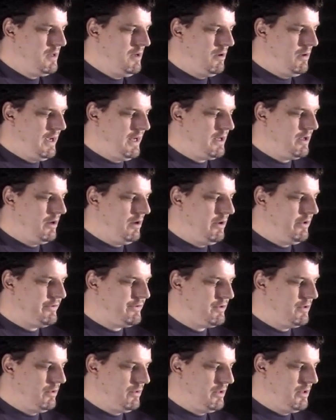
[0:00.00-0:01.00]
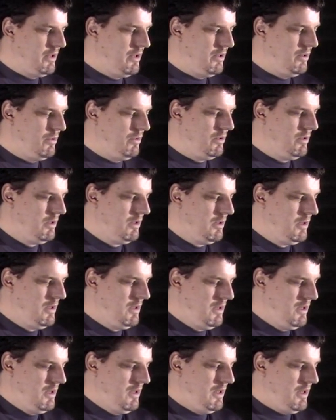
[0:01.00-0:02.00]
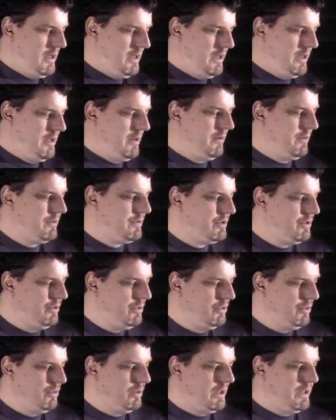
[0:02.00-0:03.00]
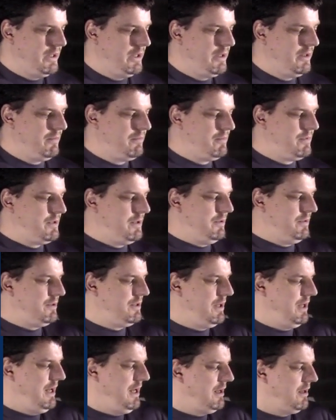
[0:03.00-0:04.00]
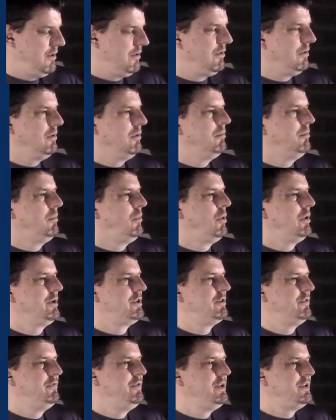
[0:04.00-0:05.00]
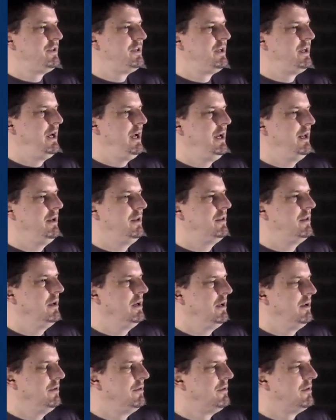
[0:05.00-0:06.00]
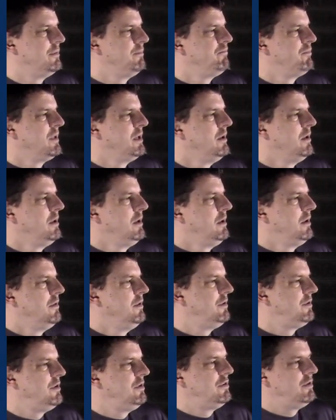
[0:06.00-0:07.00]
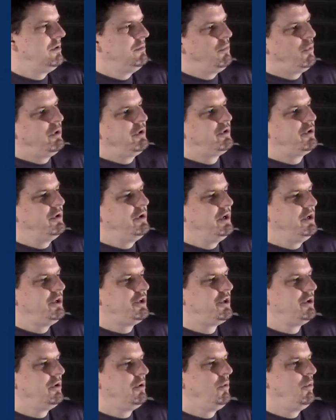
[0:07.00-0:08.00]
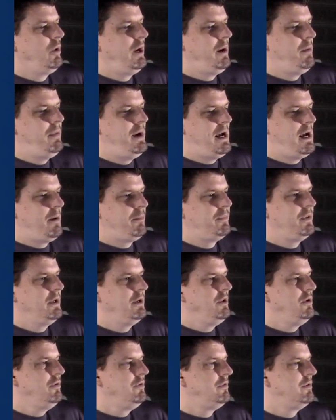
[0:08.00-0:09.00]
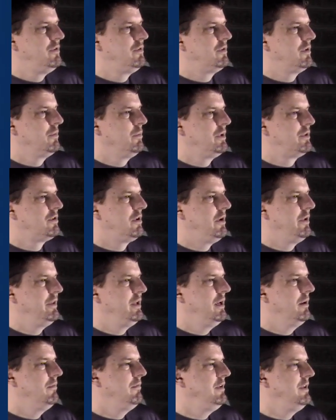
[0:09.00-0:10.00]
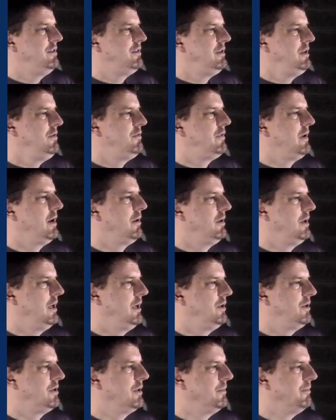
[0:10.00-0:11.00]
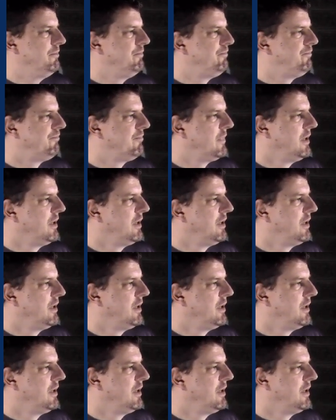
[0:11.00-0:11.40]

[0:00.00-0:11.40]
you know, I can also go uh, to, uh, to, to handle more sophisticated things. This is a more traditional web app that uses what's called the MVC Foundation.